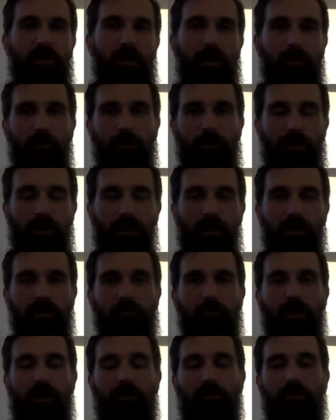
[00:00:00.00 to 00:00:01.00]
that we
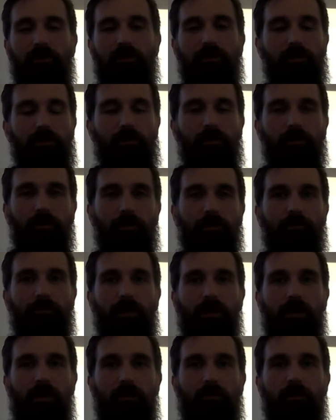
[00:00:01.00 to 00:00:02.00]
talked about in the earlier
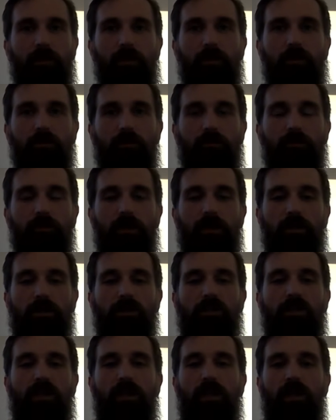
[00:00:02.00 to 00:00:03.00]
video. So if you're
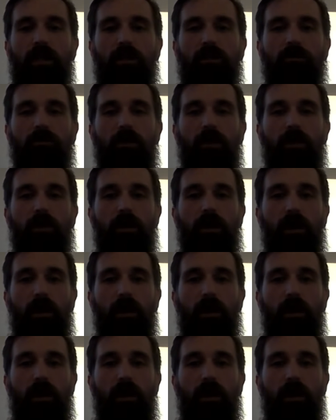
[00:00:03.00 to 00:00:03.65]
interested in